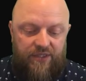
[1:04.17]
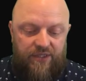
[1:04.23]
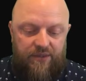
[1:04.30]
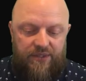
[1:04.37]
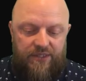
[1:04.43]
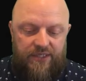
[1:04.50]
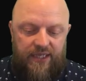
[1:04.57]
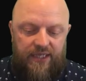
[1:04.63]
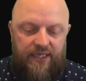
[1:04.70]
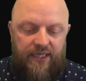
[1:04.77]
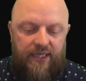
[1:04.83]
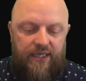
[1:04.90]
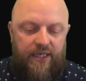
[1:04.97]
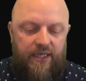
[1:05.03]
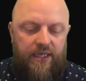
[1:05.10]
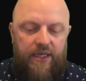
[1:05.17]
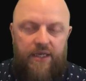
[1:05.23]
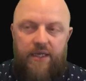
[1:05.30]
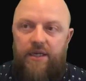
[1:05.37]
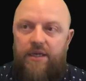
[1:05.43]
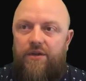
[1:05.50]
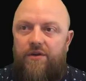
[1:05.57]
so it's dd
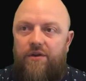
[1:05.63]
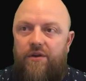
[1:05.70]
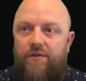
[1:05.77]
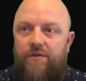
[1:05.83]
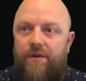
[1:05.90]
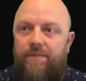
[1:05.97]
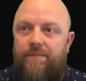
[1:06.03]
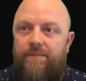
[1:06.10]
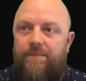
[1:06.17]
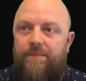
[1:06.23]
user.